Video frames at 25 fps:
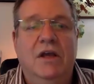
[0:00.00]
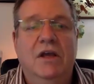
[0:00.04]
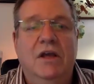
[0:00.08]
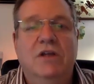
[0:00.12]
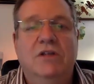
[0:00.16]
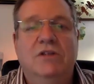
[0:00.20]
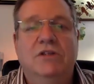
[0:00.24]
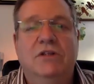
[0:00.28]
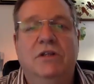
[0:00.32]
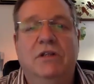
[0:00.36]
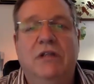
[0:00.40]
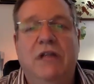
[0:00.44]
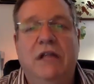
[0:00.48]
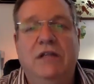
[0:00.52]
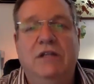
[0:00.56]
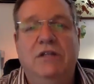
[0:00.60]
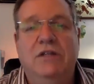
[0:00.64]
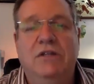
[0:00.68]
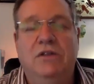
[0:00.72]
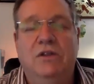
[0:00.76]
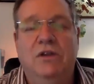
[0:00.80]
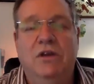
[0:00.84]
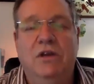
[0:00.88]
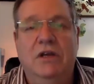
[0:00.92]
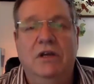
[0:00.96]
So let's
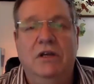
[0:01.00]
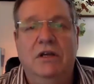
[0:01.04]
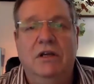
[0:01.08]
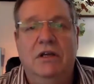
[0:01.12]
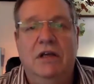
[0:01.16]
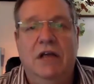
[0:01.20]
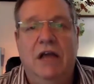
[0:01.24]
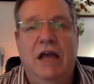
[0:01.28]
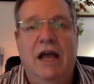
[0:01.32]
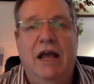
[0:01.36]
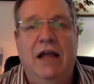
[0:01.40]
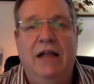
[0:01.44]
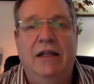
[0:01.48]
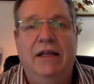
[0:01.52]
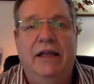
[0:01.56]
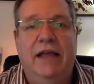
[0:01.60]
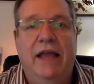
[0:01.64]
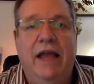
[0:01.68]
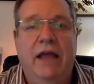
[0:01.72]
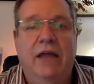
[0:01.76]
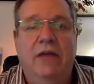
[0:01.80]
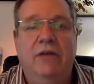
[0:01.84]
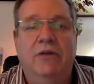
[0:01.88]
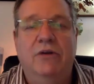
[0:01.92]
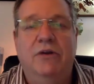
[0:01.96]
look at the
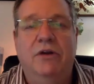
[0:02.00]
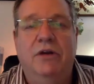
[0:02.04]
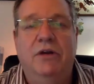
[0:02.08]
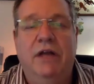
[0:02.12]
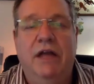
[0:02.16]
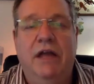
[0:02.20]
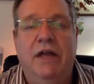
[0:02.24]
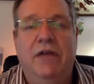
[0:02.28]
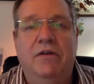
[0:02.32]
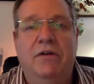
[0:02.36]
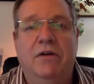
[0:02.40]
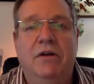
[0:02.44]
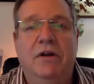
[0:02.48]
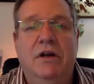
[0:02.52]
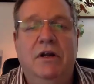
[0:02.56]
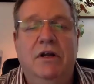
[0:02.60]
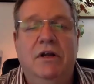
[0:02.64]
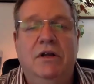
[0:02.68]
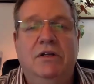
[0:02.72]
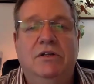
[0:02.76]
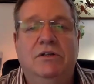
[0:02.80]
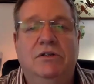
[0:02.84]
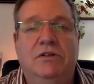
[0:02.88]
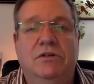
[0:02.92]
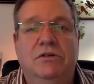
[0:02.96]
calendar together
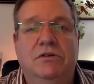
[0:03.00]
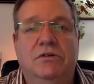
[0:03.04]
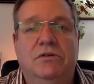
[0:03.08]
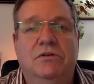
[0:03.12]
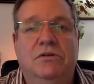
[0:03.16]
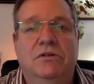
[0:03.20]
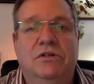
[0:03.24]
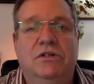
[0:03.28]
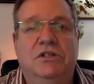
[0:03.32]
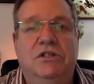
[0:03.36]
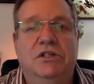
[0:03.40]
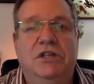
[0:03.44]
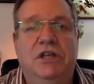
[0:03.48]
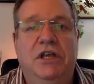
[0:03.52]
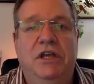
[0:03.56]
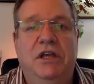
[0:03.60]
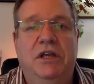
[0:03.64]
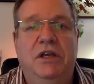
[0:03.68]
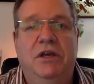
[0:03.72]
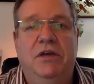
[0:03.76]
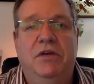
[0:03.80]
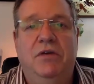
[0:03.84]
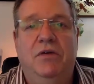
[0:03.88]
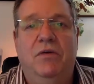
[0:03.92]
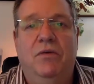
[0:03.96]
to
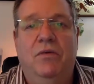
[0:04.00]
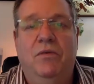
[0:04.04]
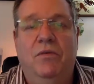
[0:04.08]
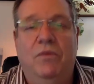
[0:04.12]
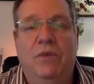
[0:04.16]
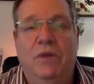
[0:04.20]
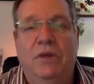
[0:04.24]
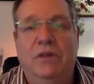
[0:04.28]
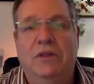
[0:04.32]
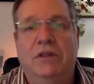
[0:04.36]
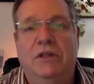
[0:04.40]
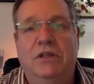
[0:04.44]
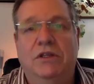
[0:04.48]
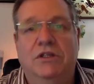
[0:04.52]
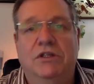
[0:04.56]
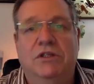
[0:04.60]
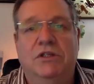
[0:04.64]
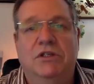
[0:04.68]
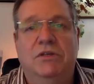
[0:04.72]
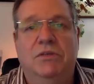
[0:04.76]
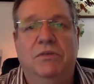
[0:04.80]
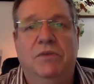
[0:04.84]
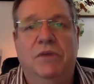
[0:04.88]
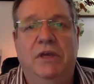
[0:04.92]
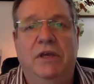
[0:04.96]
see what
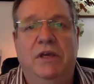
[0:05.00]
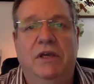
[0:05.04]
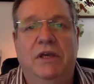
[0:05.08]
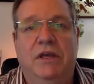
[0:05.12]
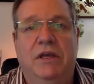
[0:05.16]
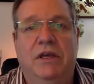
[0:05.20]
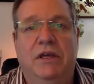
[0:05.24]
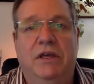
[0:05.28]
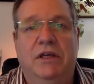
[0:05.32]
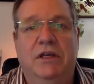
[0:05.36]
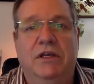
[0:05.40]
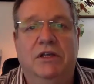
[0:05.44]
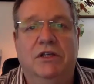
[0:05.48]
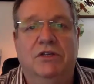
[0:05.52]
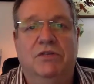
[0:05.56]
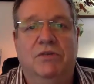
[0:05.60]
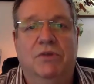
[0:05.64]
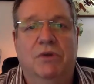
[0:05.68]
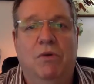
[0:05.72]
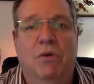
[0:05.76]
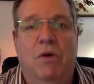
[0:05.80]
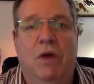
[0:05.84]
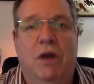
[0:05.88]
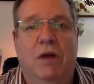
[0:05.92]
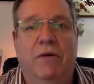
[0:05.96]
this week is
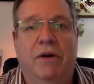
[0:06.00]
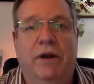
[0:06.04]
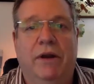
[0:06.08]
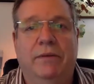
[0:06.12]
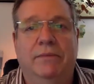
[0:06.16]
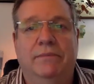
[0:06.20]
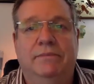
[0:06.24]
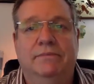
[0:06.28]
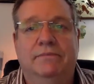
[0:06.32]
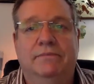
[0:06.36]
requiring.